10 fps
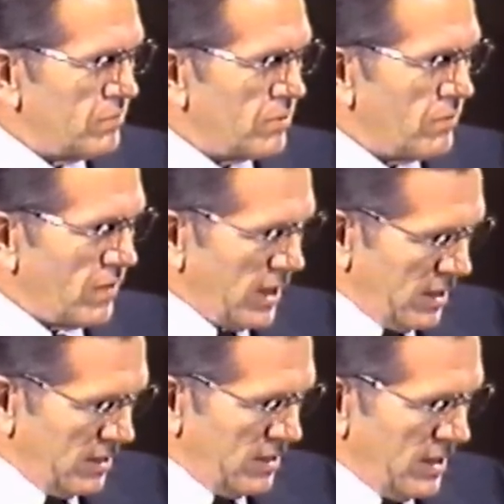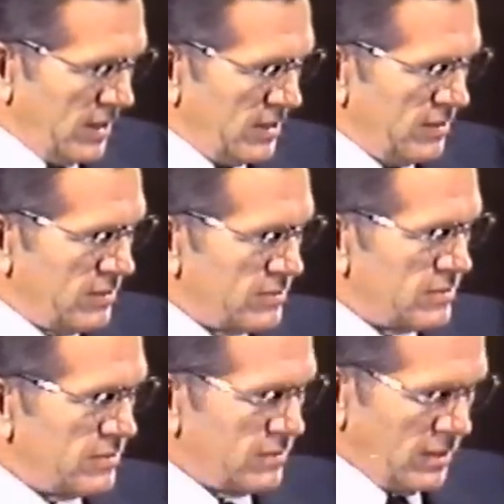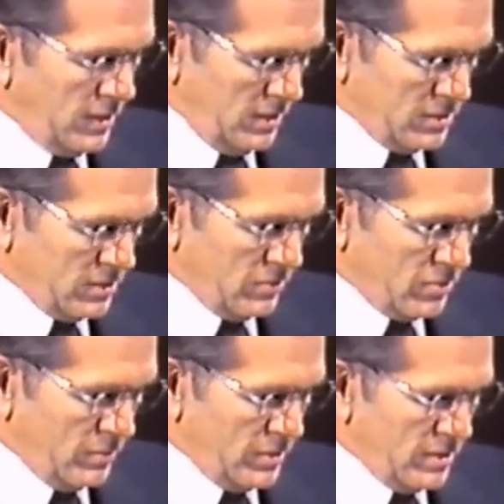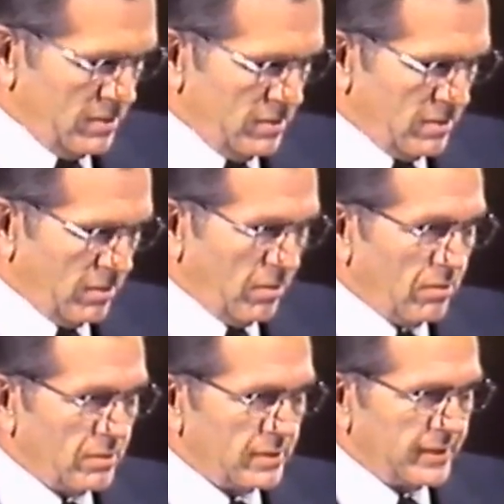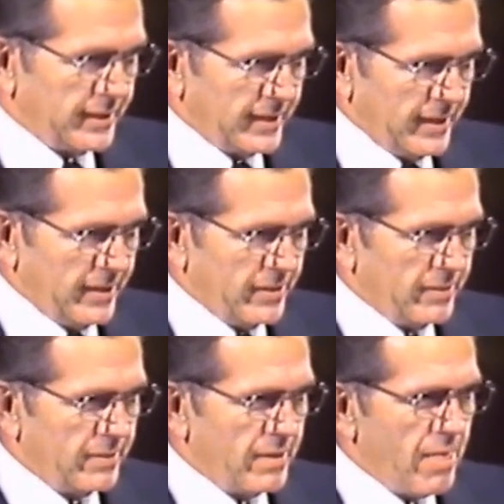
provided that is, that he has contributed all that he can.